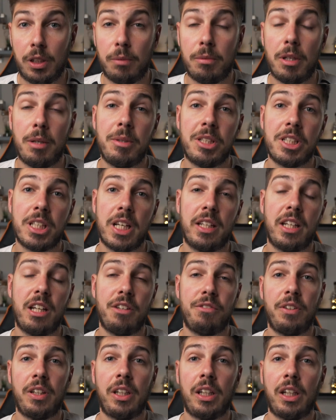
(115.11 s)
You may be sat there
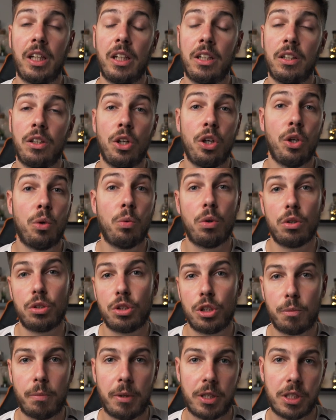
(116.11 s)
thinking, what's so
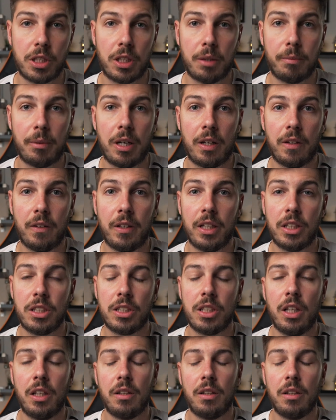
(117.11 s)
special about this?